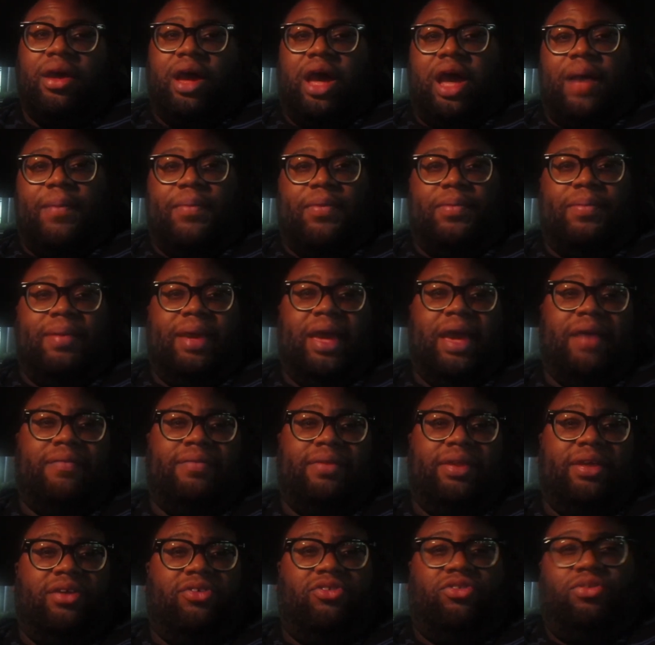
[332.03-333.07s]
Um, you may have
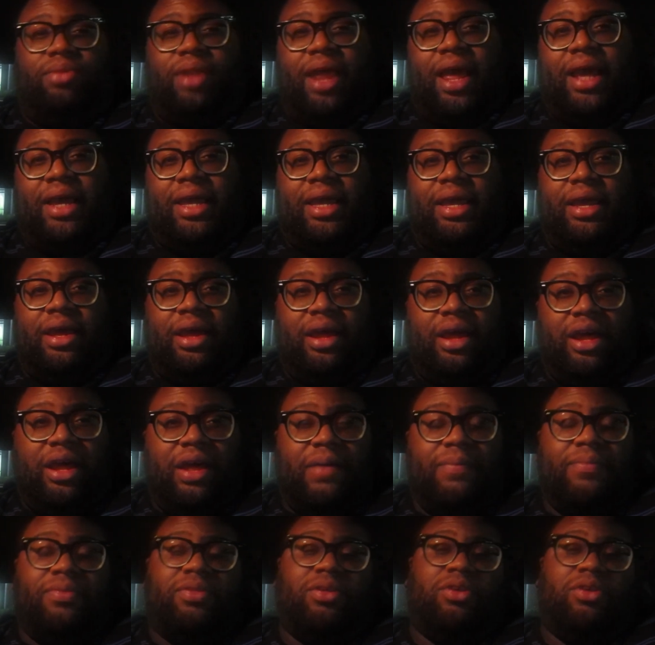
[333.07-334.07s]
an issue locking up.